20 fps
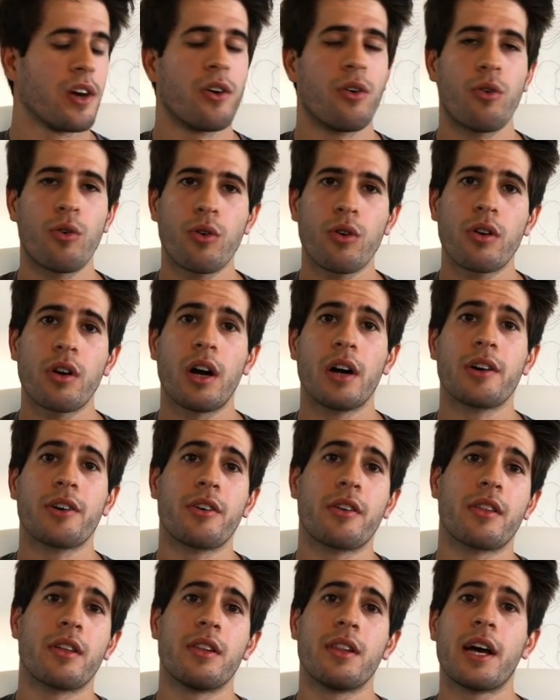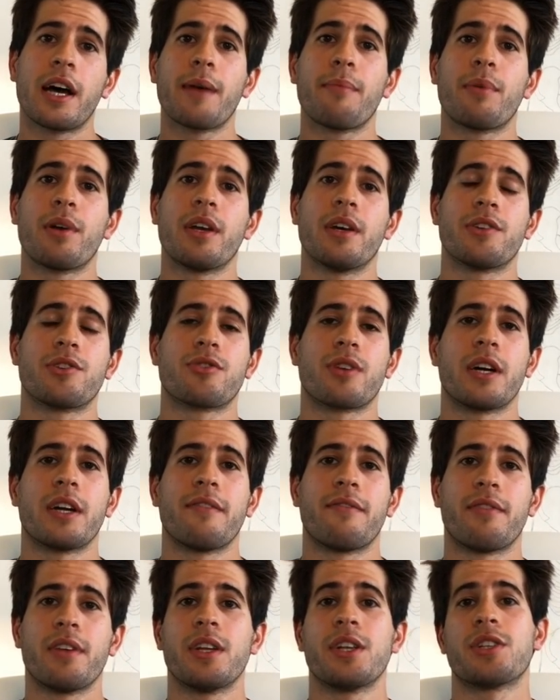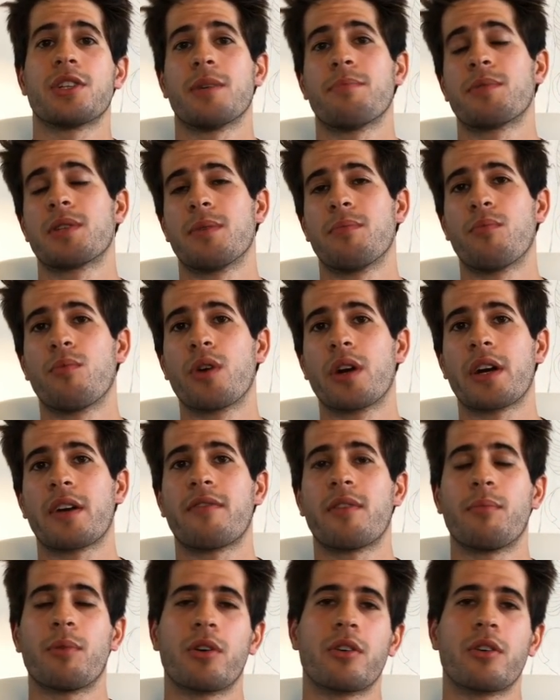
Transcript: or I'll go to the library and try and finish up some work from